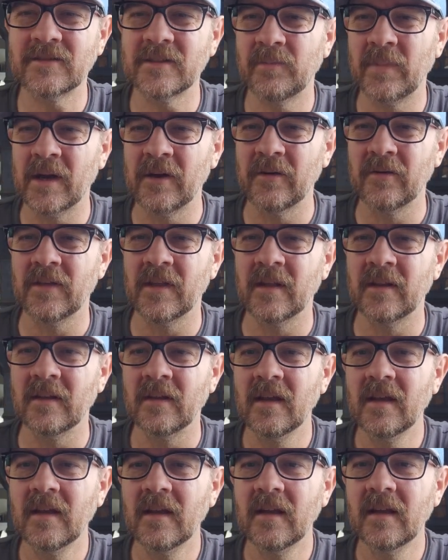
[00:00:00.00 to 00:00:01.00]
better than
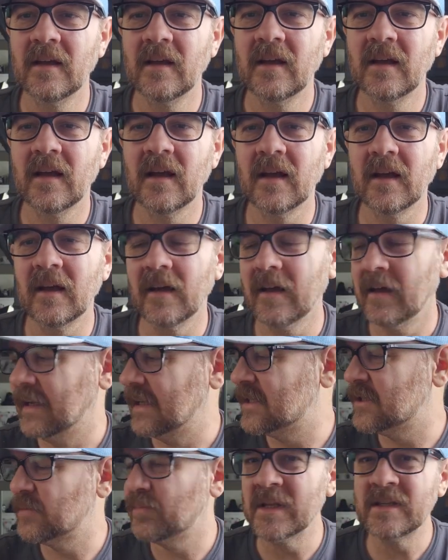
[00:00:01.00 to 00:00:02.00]
an
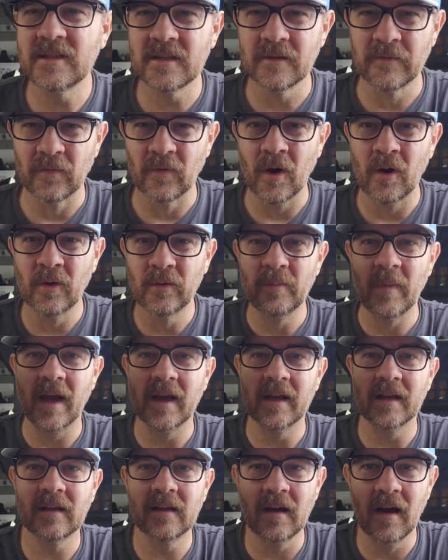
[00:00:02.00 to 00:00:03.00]
expensive Rode
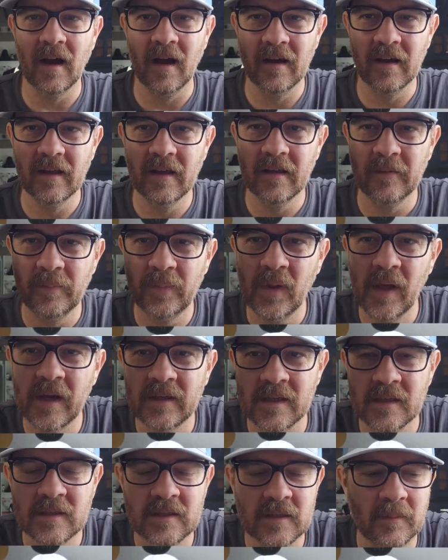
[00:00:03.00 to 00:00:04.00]
mic plugged
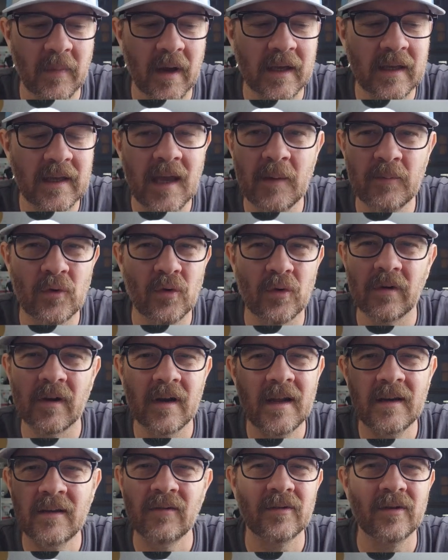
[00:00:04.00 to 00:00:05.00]
into my camcorder, and
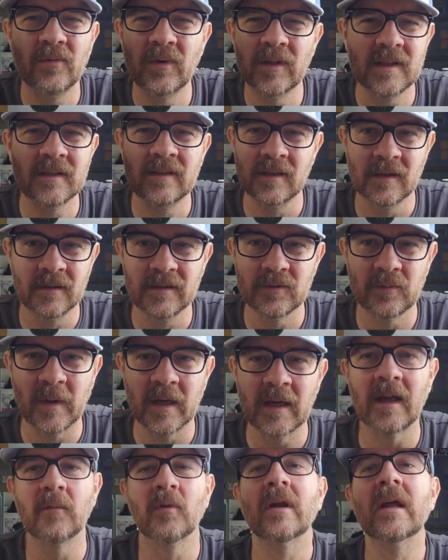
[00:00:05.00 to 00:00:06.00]
I don't know what the deal is with my
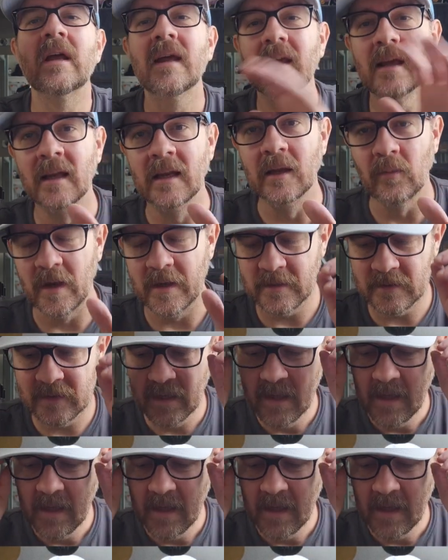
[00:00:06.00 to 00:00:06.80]
camera. Anyways,